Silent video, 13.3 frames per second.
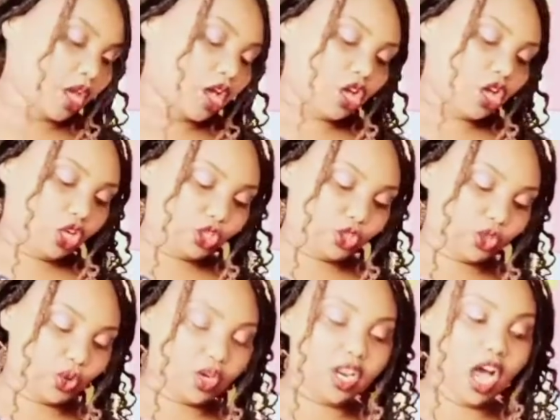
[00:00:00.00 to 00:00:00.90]
So
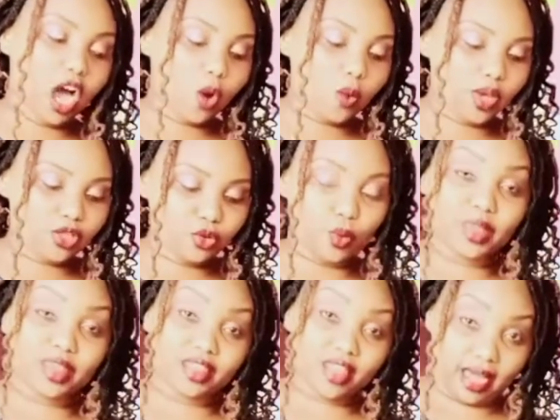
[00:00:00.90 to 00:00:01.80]
now we're through
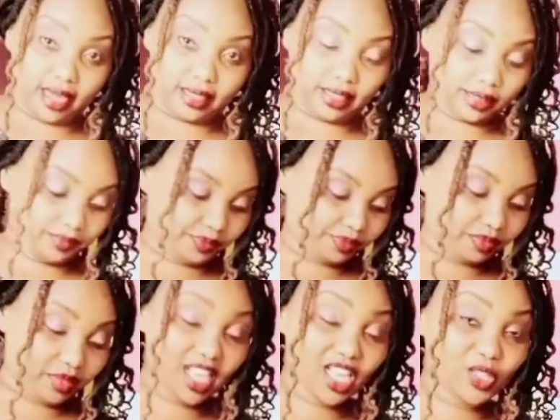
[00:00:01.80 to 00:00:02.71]
with that.
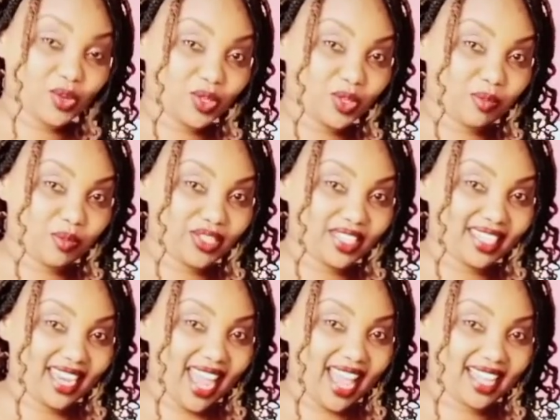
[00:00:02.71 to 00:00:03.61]
Guess what you're
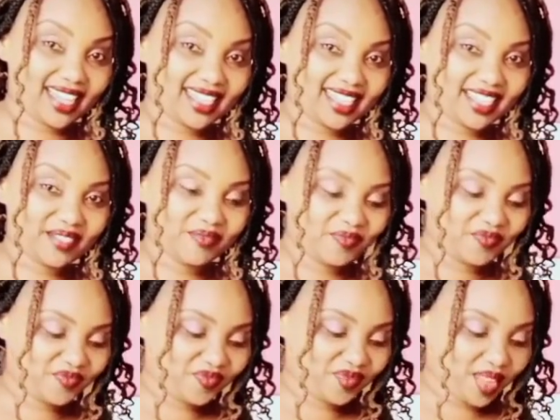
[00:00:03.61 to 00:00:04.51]
putting next?
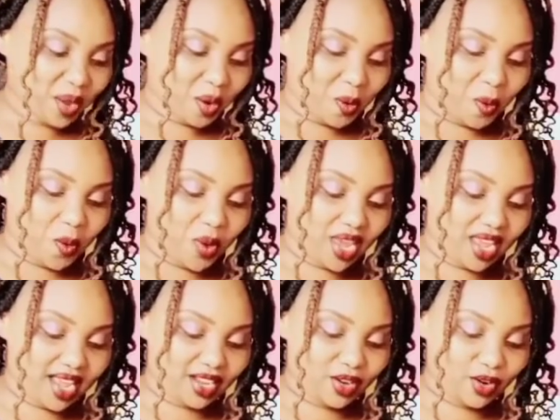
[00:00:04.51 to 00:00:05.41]
We
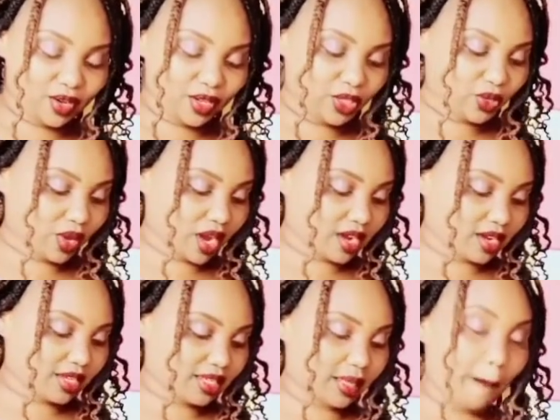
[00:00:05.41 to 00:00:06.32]
are going to
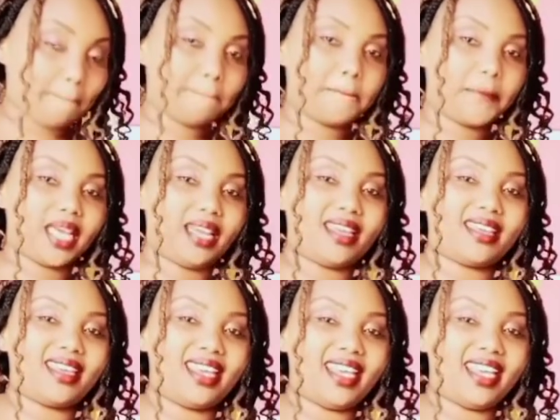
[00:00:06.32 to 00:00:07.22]
add some
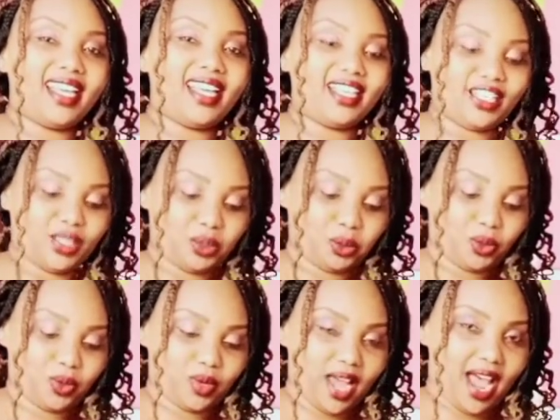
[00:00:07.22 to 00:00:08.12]
baking
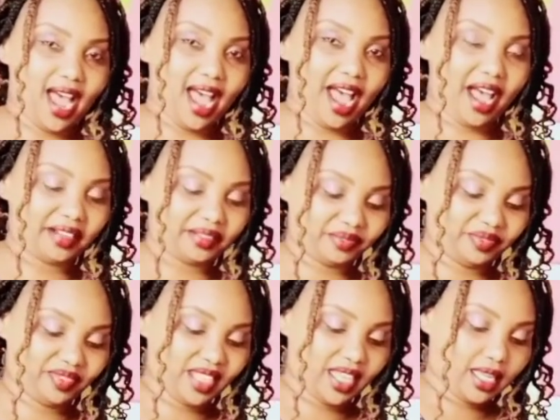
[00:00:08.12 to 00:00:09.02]
soda.
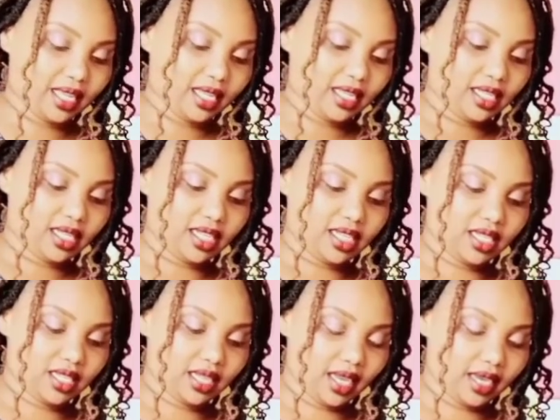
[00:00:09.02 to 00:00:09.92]

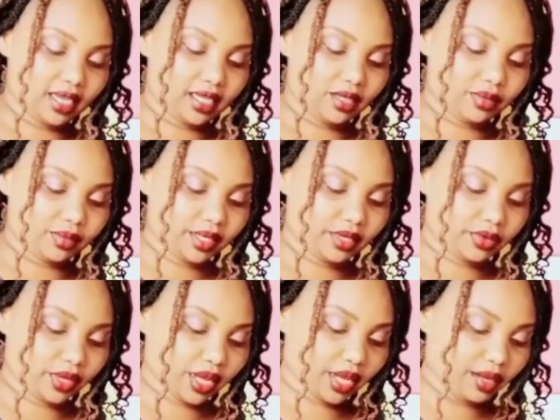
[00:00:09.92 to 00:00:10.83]
Just a little bit,
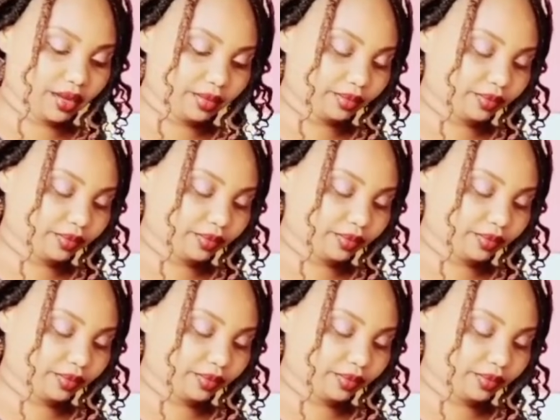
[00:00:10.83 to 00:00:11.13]
okay?